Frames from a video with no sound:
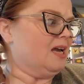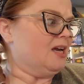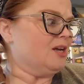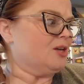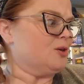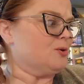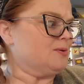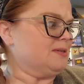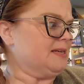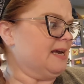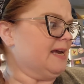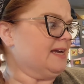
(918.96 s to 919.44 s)

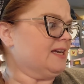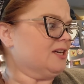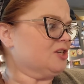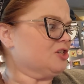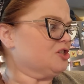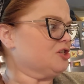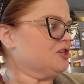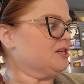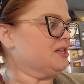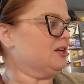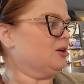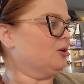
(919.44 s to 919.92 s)
you take a
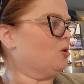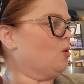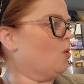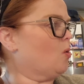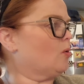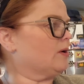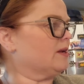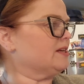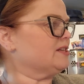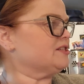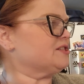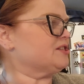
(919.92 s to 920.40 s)
sheet
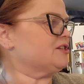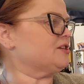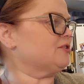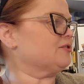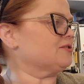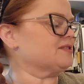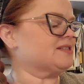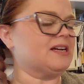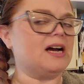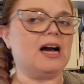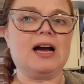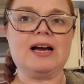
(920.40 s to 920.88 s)
according to your
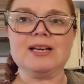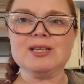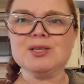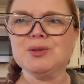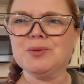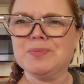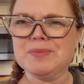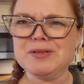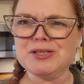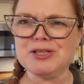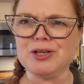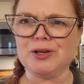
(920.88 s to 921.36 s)
size.
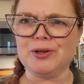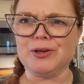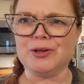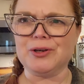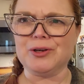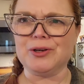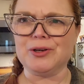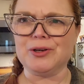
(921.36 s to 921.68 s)
Let me show you.